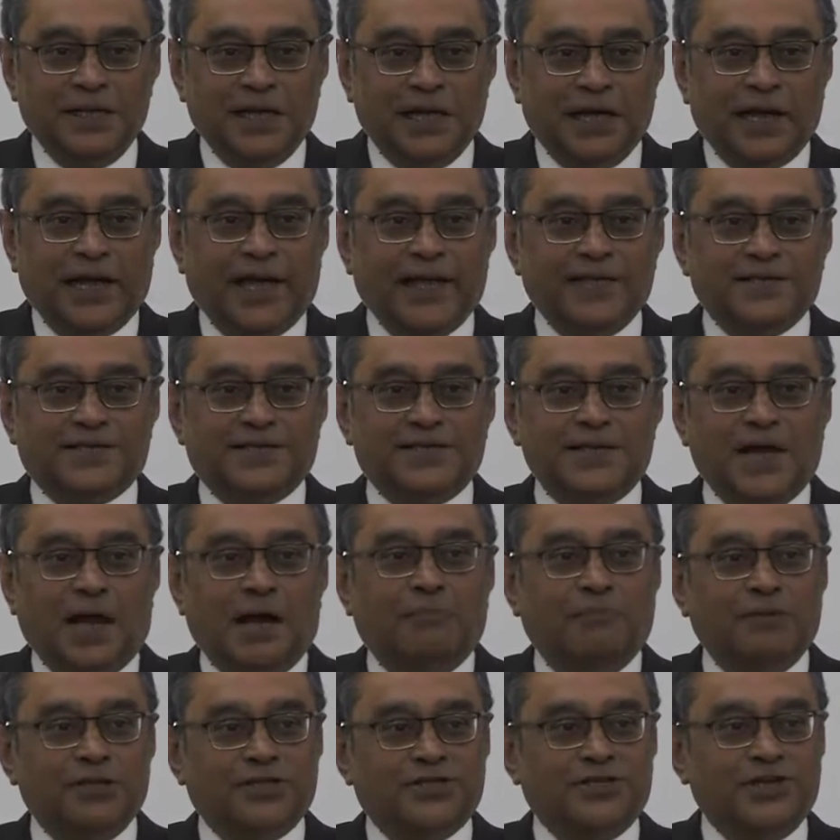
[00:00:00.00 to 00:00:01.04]
against
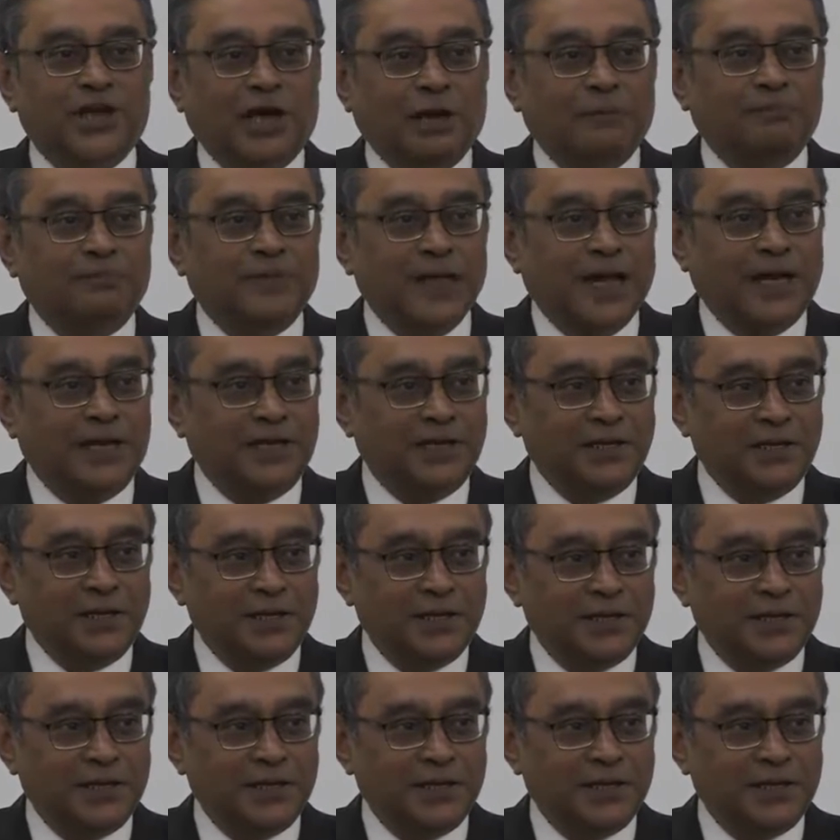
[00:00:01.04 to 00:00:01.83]
Ahmad Shah Abdali.